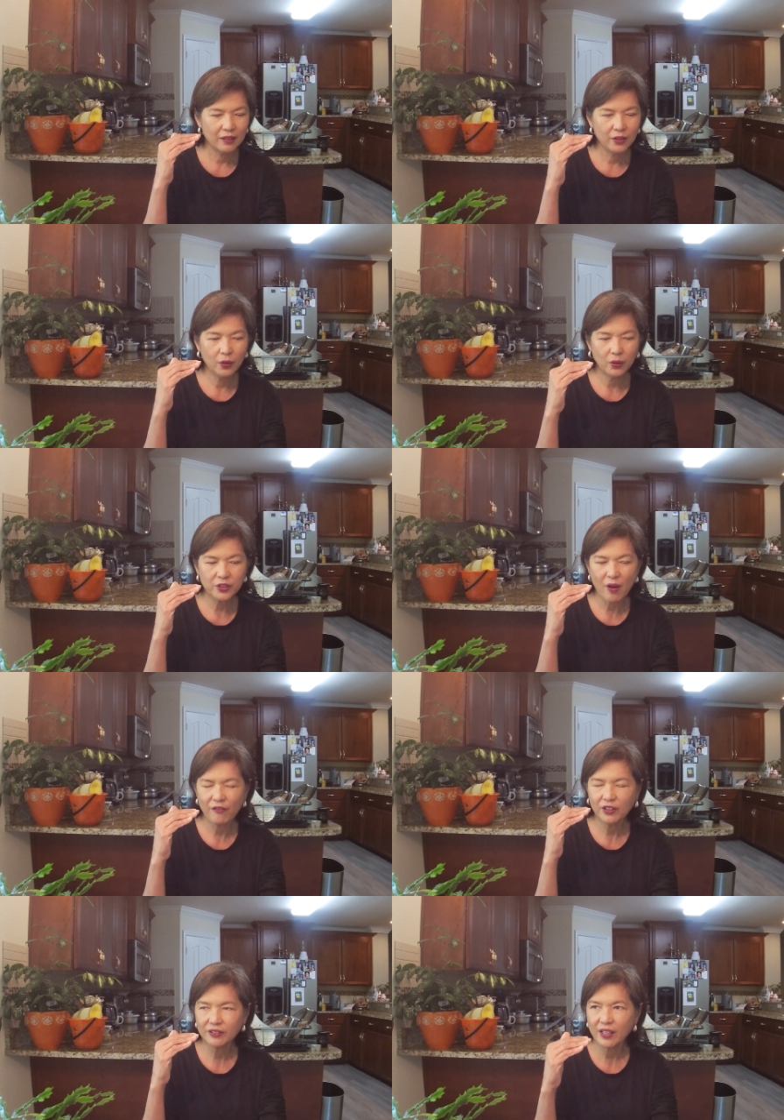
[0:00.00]
Your
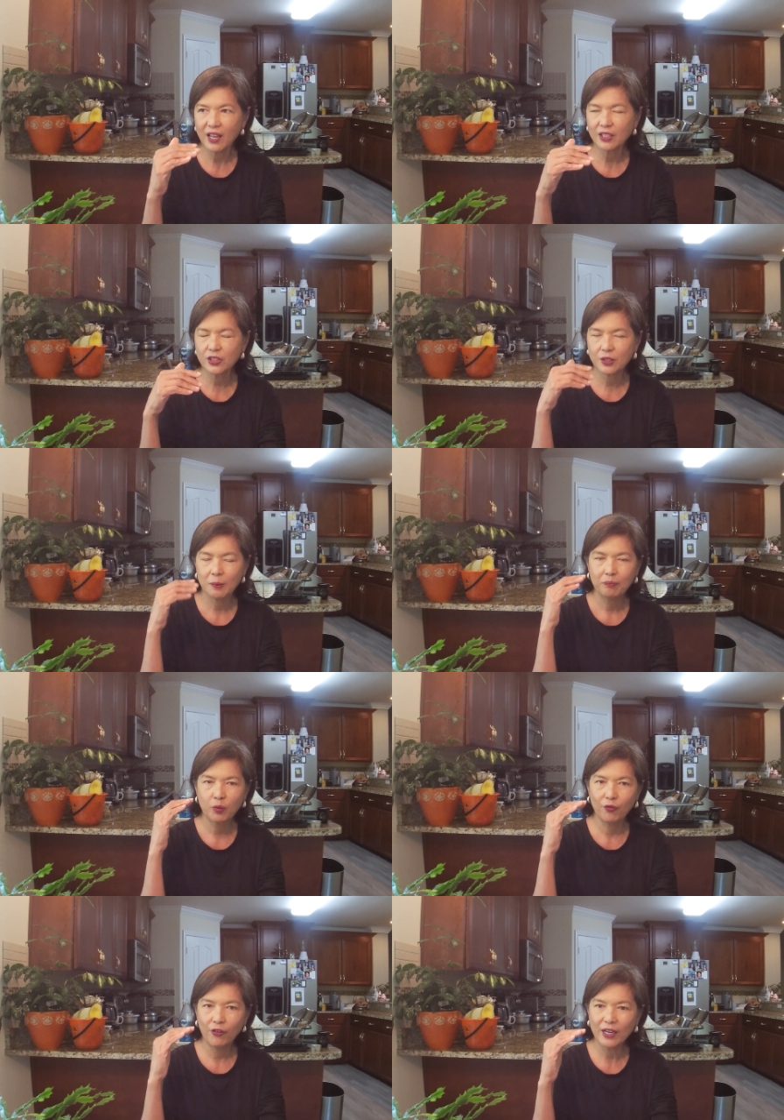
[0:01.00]
travel tax,
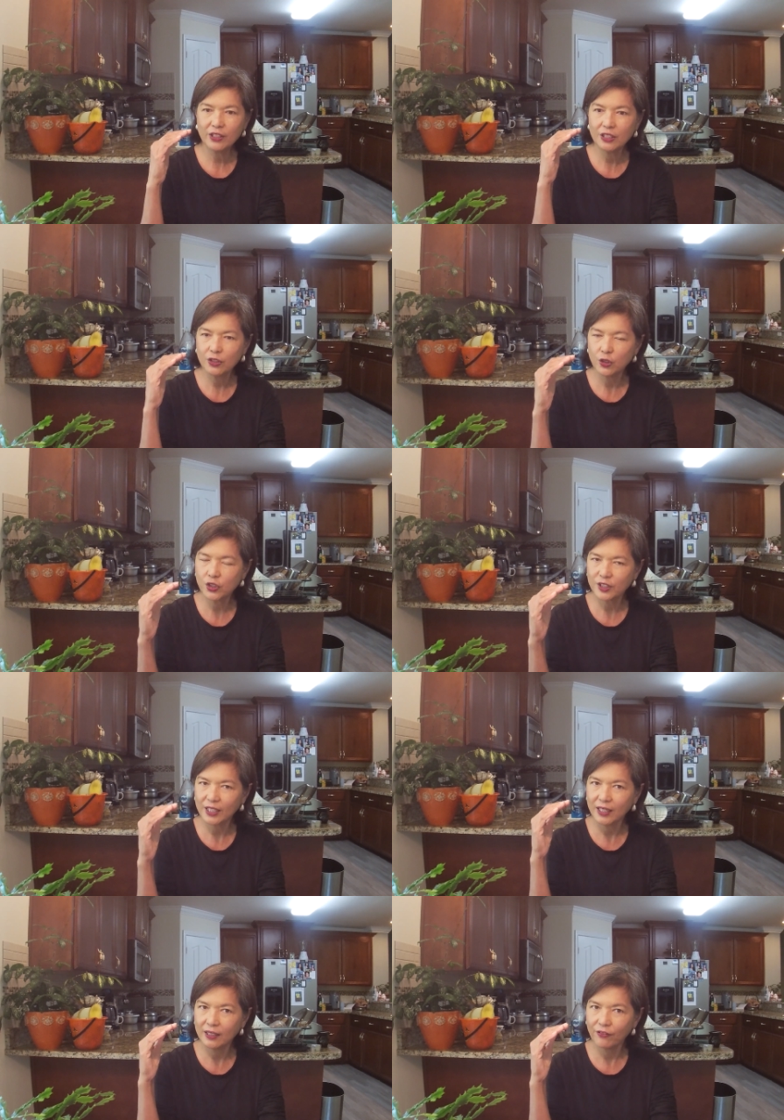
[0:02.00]
provided you
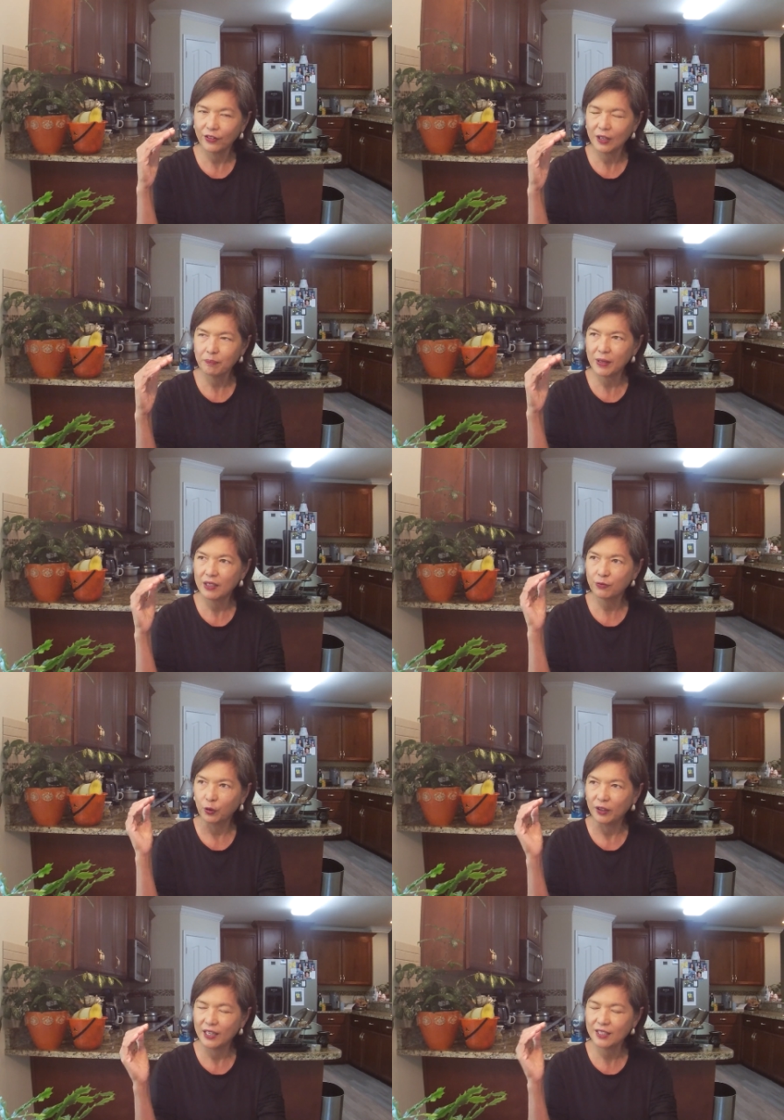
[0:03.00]
stay in the Philippines
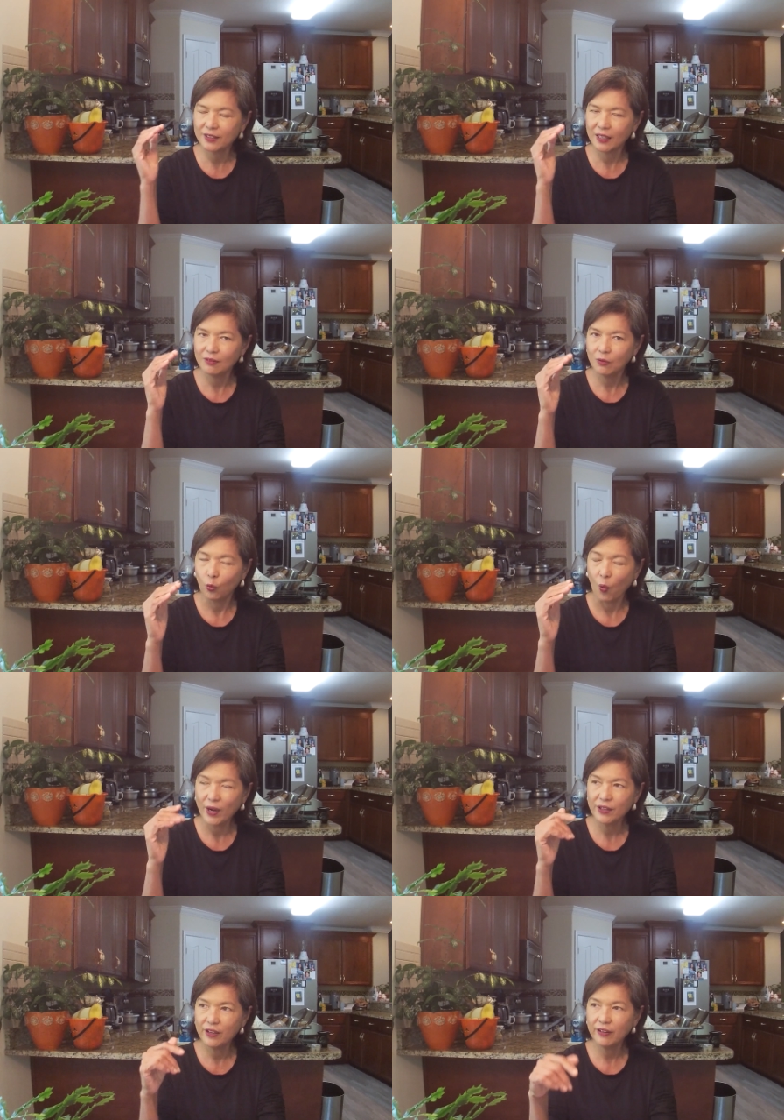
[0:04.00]
for less than
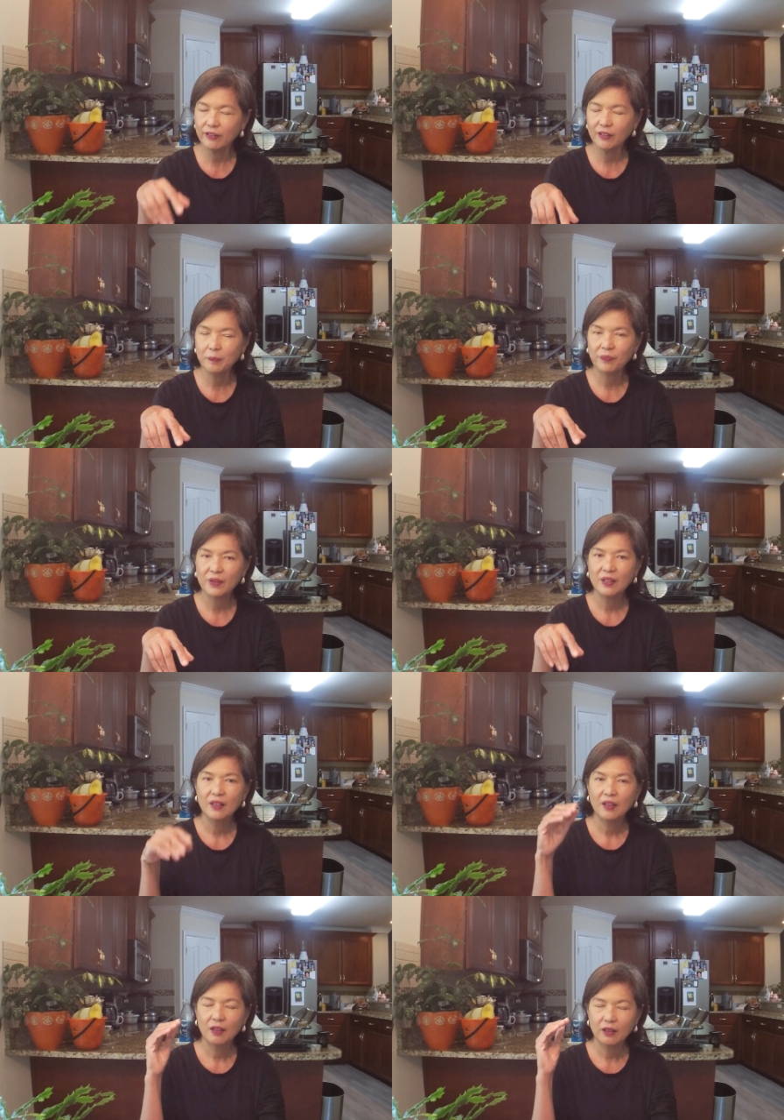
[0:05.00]
one year,
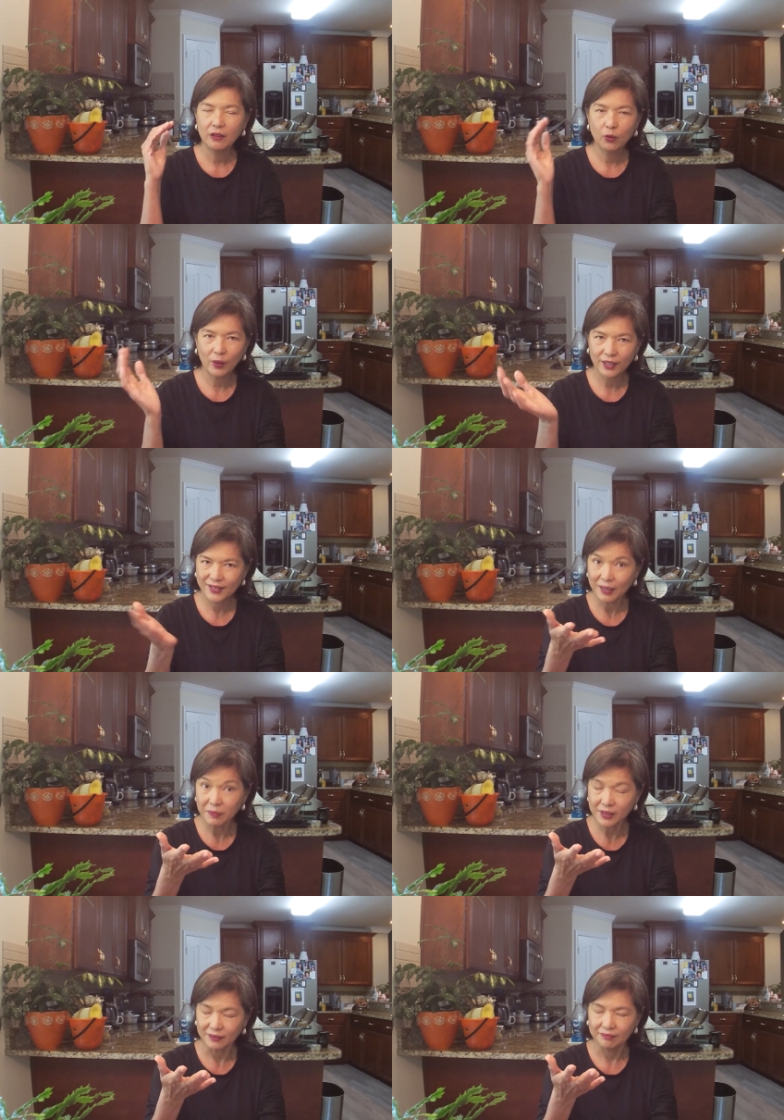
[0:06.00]
you are
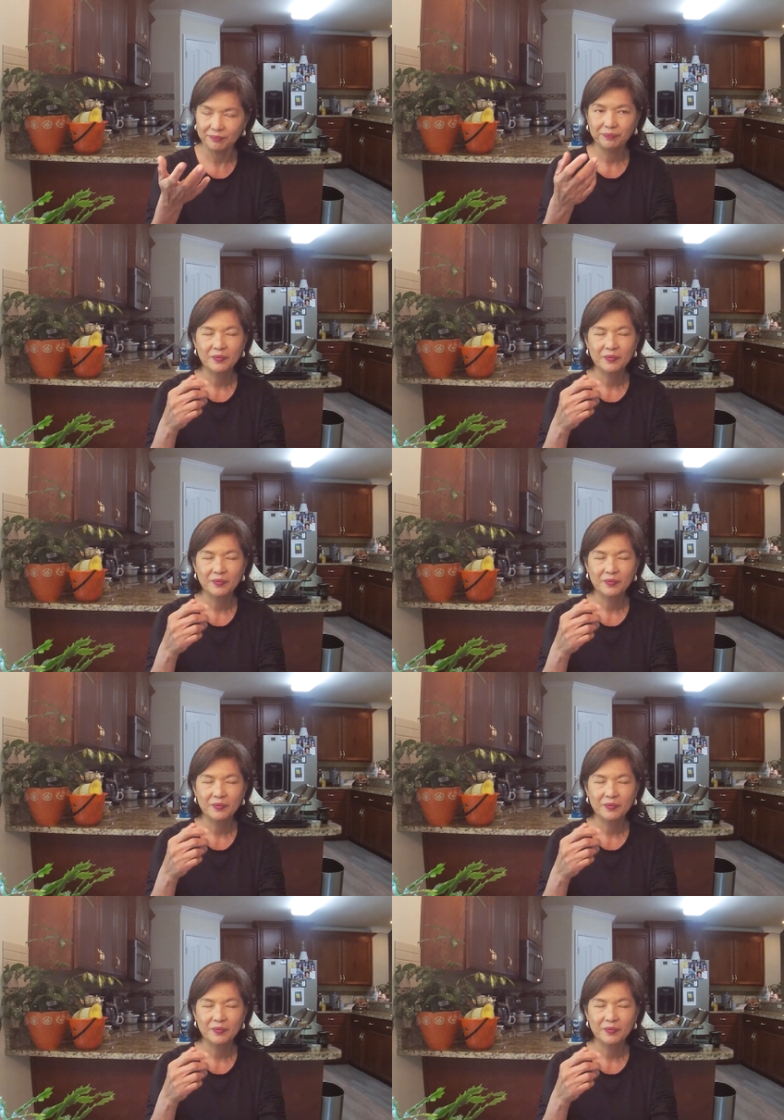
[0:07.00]
exempted.